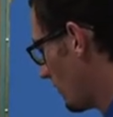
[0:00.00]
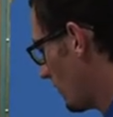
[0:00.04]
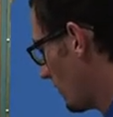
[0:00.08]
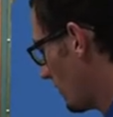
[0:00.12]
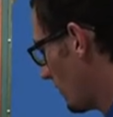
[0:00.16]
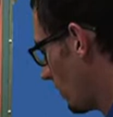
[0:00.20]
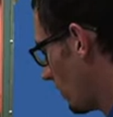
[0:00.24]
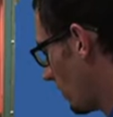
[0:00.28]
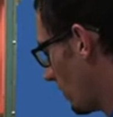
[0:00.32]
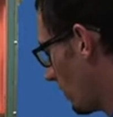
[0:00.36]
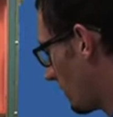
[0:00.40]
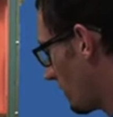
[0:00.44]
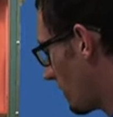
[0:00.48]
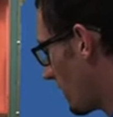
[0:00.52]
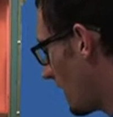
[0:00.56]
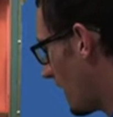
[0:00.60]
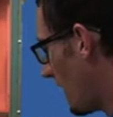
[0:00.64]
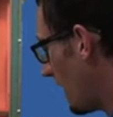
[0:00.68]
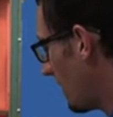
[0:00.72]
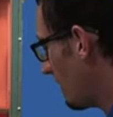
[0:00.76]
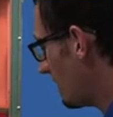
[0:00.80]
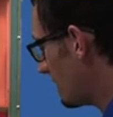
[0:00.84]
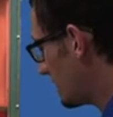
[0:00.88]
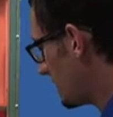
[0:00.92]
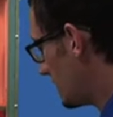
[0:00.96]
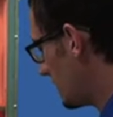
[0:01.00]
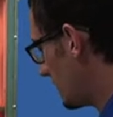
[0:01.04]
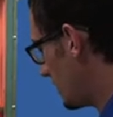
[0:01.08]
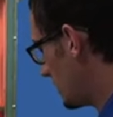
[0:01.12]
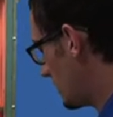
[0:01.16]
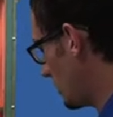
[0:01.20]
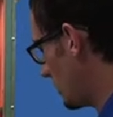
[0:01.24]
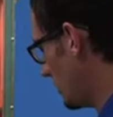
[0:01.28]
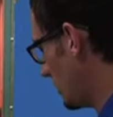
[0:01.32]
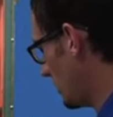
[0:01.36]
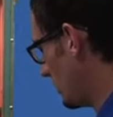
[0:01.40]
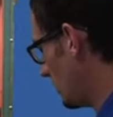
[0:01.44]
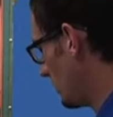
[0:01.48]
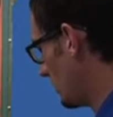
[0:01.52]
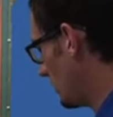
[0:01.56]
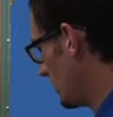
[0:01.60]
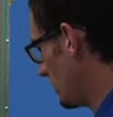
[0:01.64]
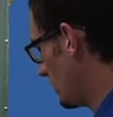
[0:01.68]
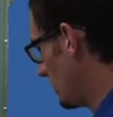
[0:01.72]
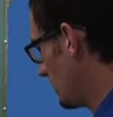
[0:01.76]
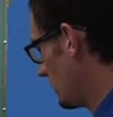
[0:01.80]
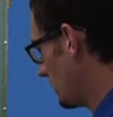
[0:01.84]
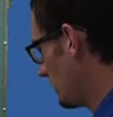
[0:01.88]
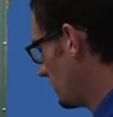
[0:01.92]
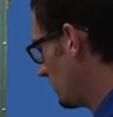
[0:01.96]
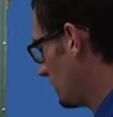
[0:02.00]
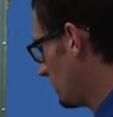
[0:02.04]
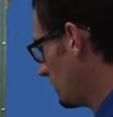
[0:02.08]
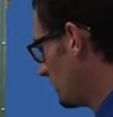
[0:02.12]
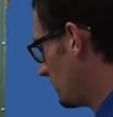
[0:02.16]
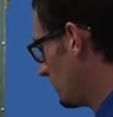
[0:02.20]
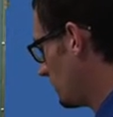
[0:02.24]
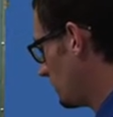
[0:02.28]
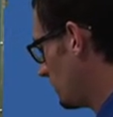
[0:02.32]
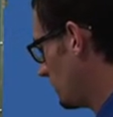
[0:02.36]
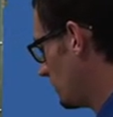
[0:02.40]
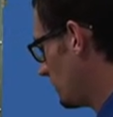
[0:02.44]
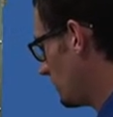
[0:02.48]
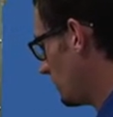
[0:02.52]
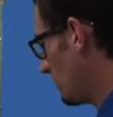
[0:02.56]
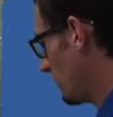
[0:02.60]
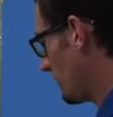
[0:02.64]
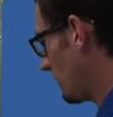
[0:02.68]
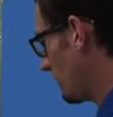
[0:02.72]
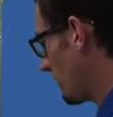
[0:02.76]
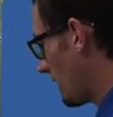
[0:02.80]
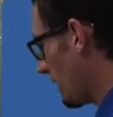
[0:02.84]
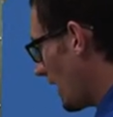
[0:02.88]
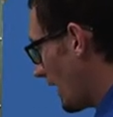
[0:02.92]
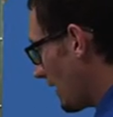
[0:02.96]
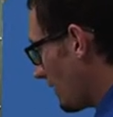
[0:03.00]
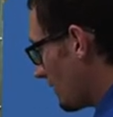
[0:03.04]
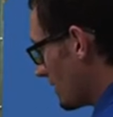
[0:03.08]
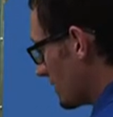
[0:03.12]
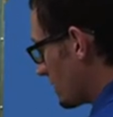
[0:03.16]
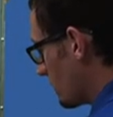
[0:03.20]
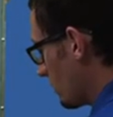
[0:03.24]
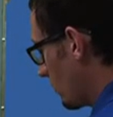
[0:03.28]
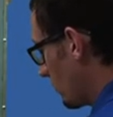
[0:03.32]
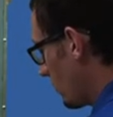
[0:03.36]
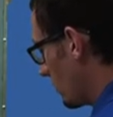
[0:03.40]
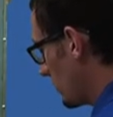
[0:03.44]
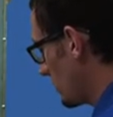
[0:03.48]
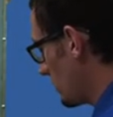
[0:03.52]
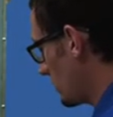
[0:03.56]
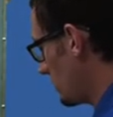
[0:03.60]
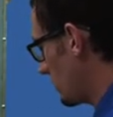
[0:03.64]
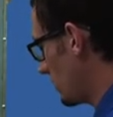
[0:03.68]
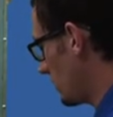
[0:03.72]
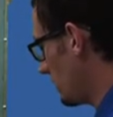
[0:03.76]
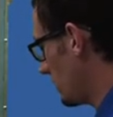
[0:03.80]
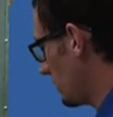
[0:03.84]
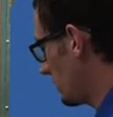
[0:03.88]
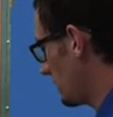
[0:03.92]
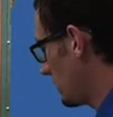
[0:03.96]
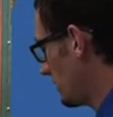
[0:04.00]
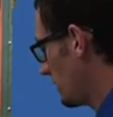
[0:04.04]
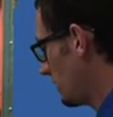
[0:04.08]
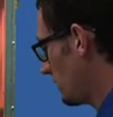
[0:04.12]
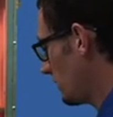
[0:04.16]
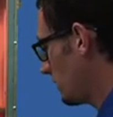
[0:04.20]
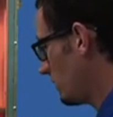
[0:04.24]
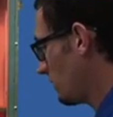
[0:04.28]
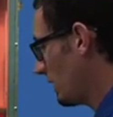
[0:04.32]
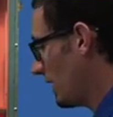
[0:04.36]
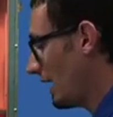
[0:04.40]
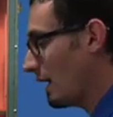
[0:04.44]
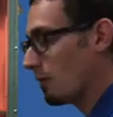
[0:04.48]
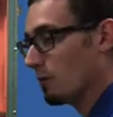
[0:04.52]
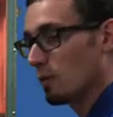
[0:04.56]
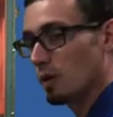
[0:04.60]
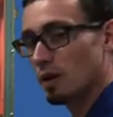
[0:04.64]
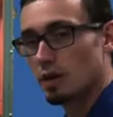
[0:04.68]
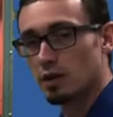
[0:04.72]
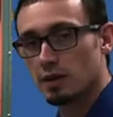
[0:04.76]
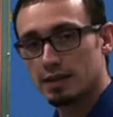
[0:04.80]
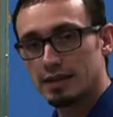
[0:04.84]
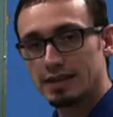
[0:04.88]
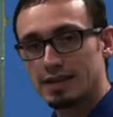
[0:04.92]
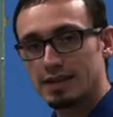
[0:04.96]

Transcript: we've got this issue. We've got this moisture. How are we going to